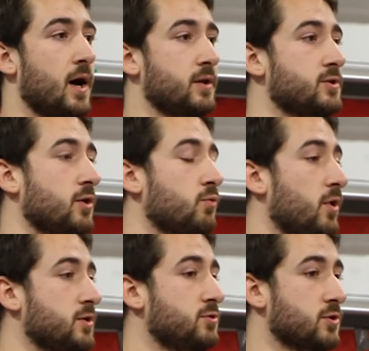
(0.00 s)
And so
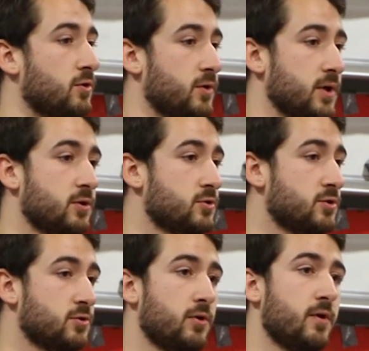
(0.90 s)
what you saw in
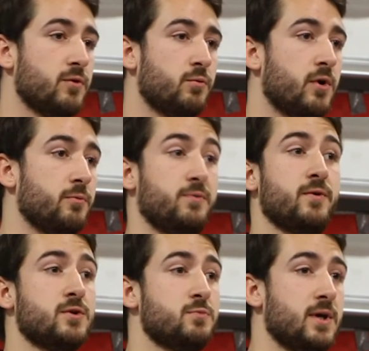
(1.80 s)
countries all over the world, with
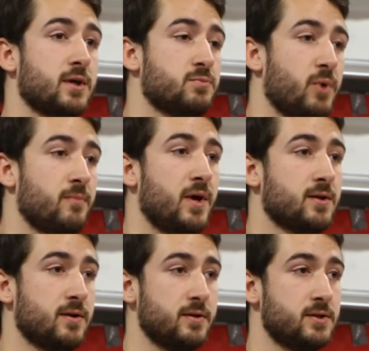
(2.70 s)
first with the
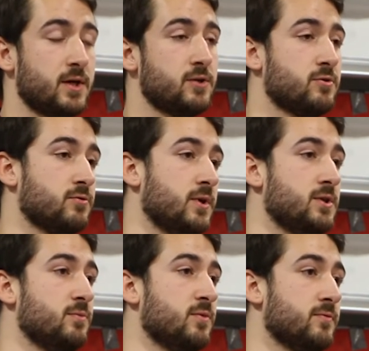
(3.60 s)
experimental and disastrous
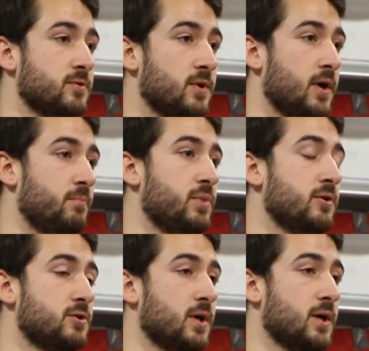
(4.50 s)
regime of uh,
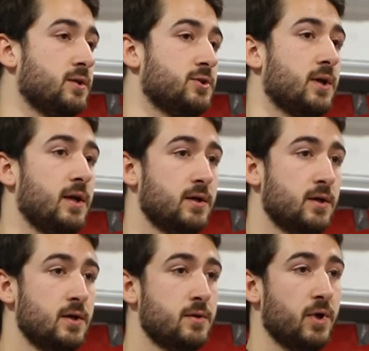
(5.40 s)
Pinochet in Chile,
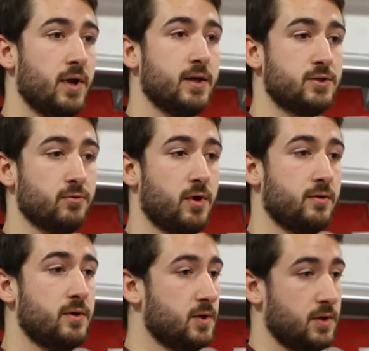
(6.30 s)
but later
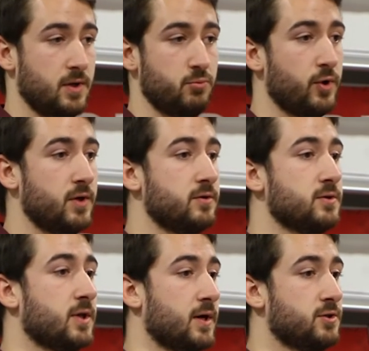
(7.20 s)
on in Britain
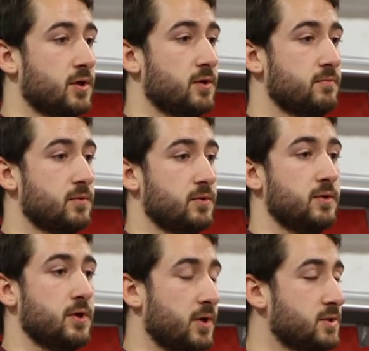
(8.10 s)
under Thatcher,
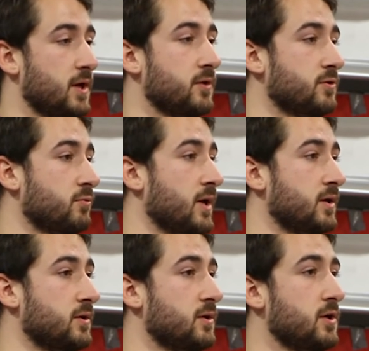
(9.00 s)
the USA under
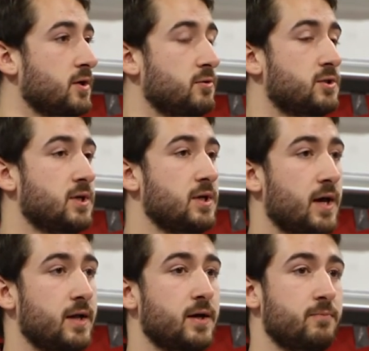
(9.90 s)
Reagan, you see
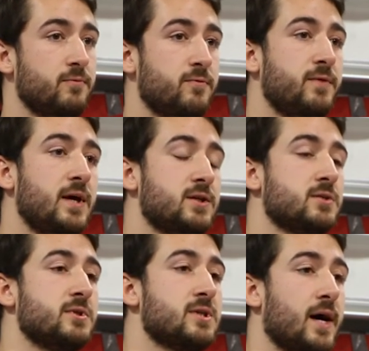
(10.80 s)
a, a
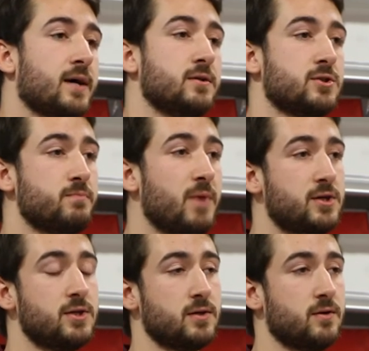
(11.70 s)
fearsome attack and
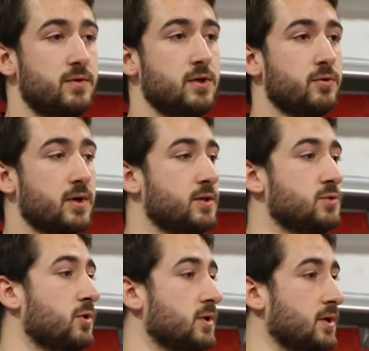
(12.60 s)
smashing of the
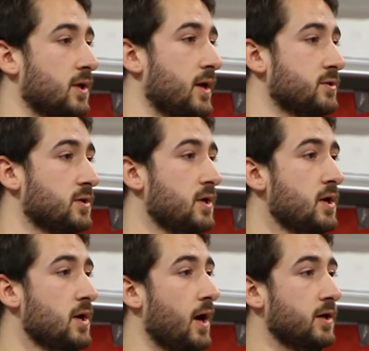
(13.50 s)
organised working class,
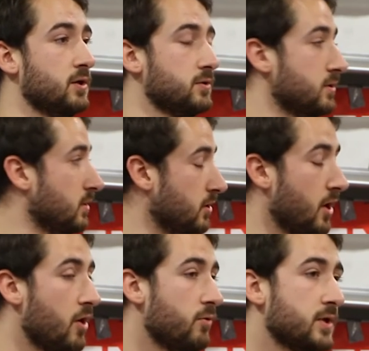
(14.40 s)
a
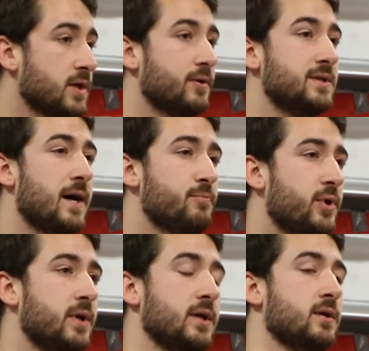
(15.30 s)
lowering down, a
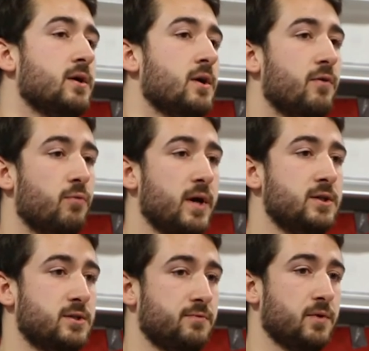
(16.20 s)
dampening of
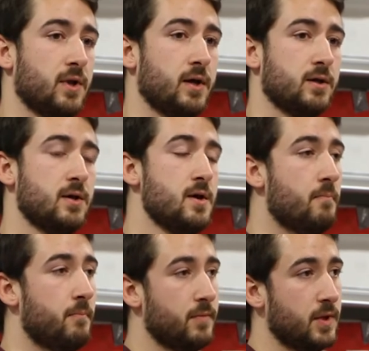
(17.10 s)
wages, if you like,
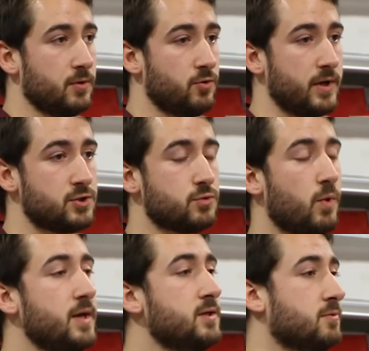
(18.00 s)
great
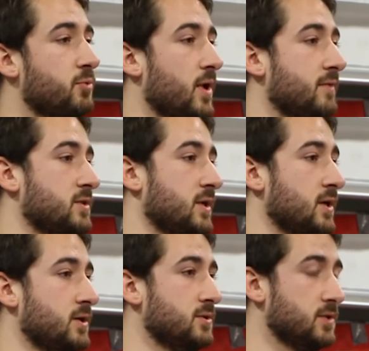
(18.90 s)
swathes of
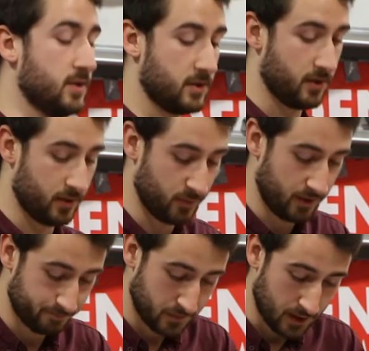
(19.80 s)
privatisations in the
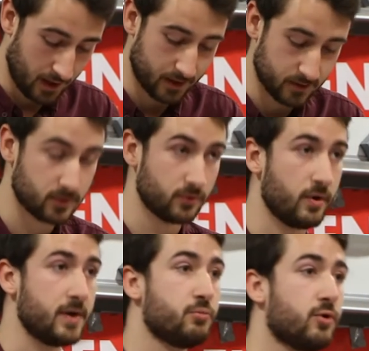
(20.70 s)
economy and
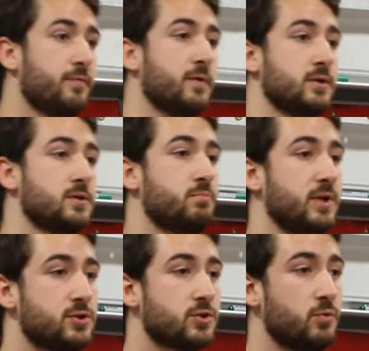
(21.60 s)
great profits
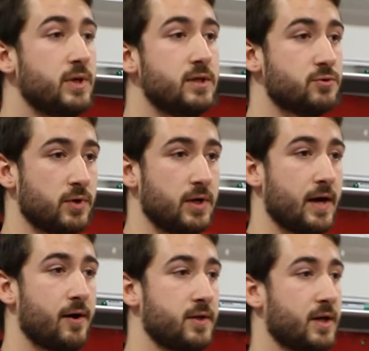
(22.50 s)
being squeezed really
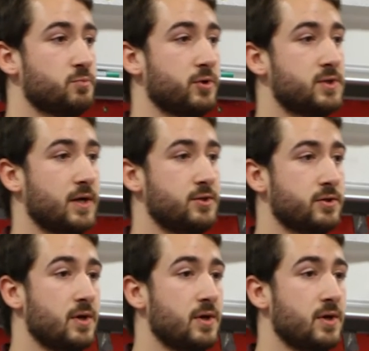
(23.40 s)
out of the exploitation